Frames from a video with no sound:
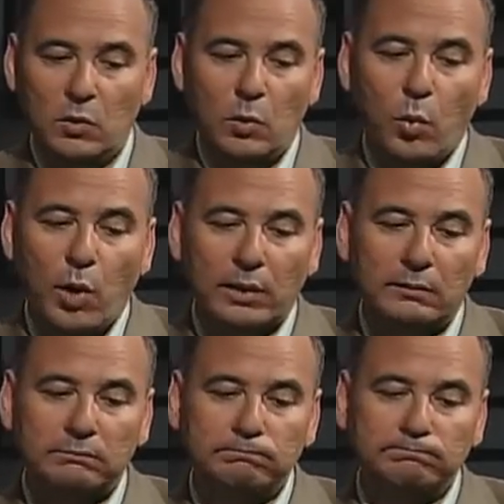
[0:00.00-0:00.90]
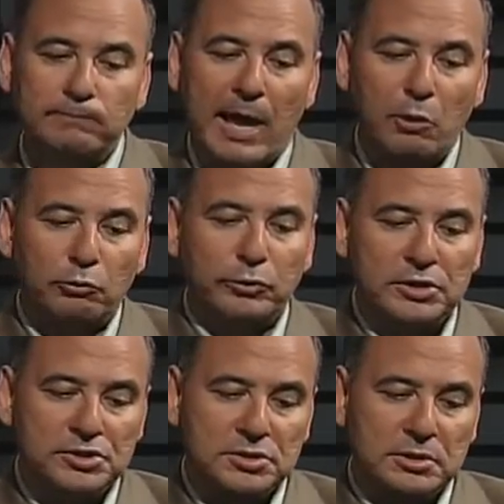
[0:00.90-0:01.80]
One
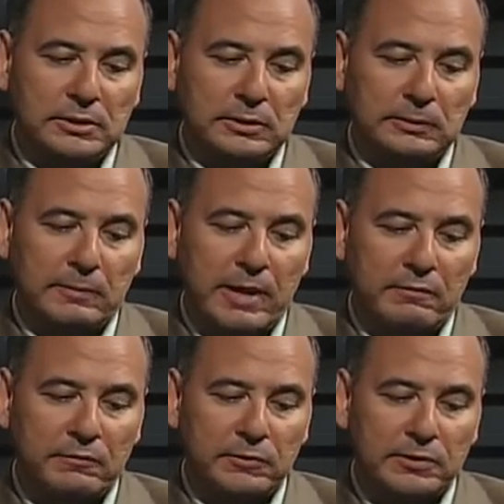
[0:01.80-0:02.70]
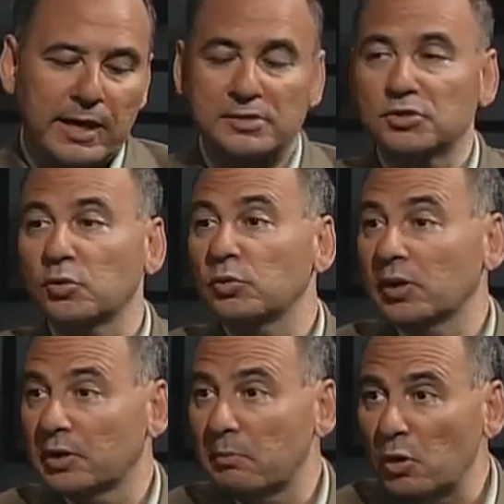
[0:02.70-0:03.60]
outreach effort has to do with the
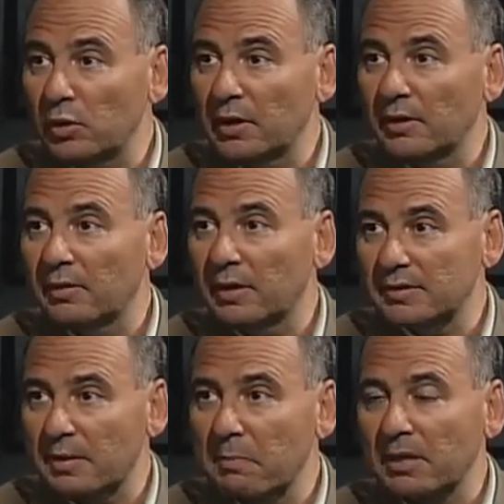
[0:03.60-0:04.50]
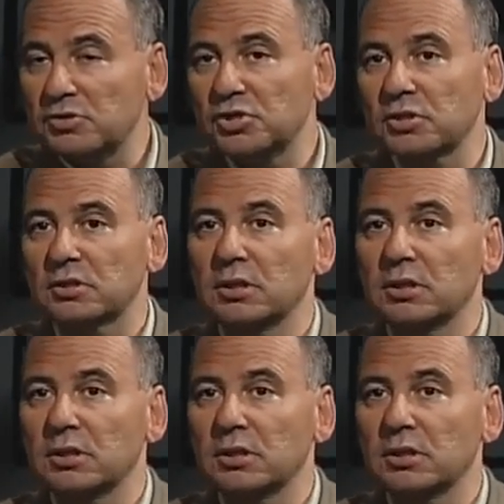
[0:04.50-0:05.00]
community, as I mentioned.